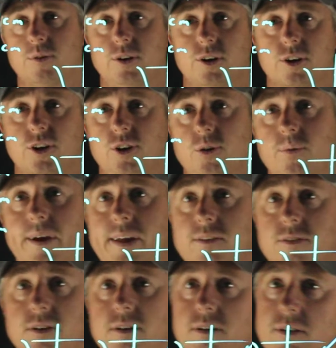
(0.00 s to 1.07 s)
your Q
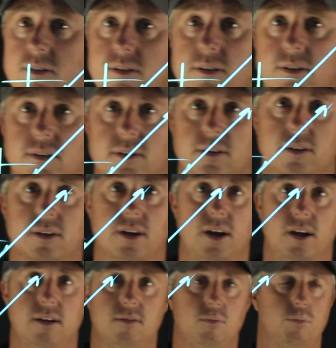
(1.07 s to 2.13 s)
answer,
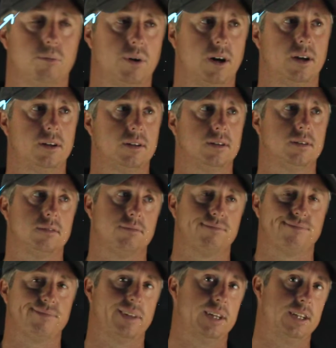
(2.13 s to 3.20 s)
okay, but
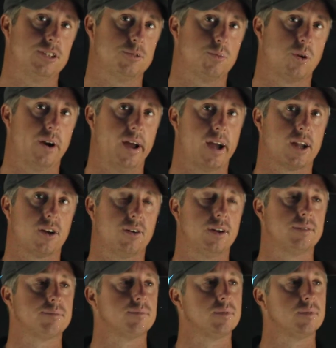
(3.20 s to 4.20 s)
it is more accurate.